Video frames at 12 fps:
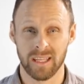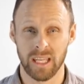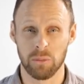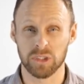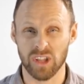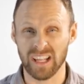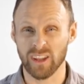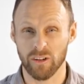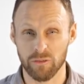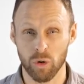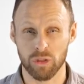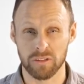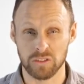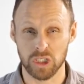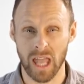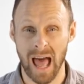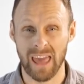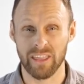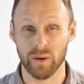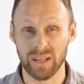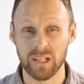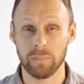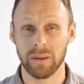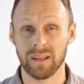It was like their 4th of July, their
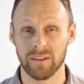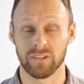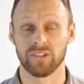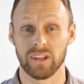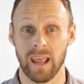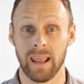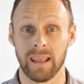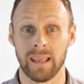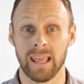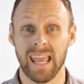Independence Day.